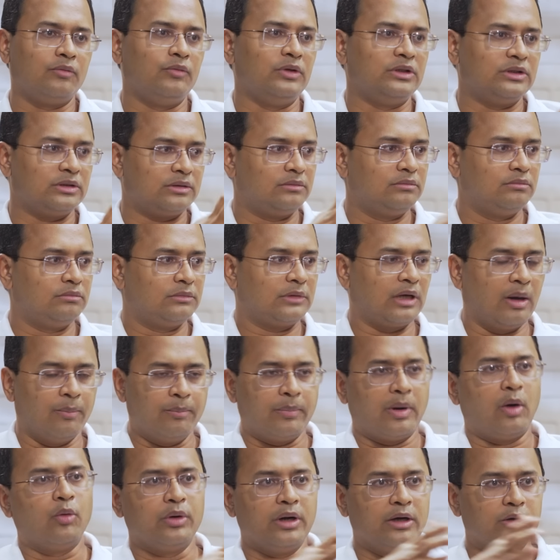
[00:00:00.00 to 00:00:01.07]
which
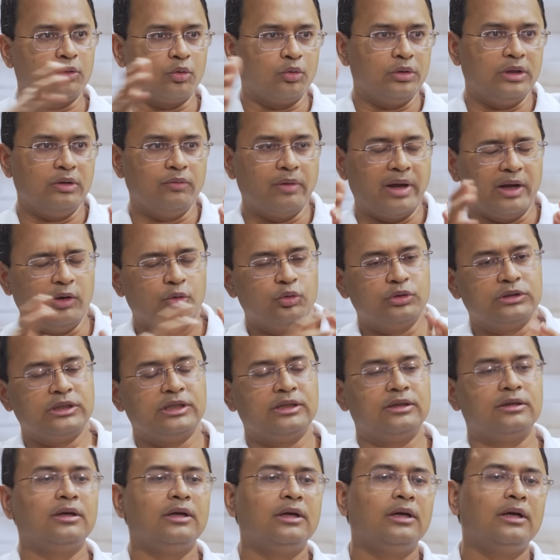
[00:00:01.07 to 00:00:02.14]
compounded through the value
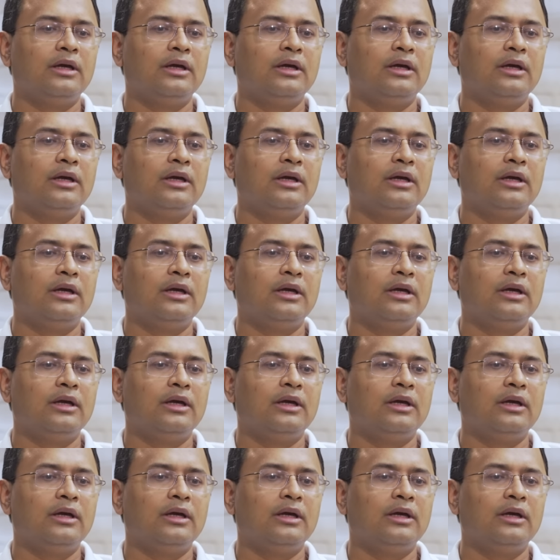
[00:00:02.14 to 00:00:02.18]
chain.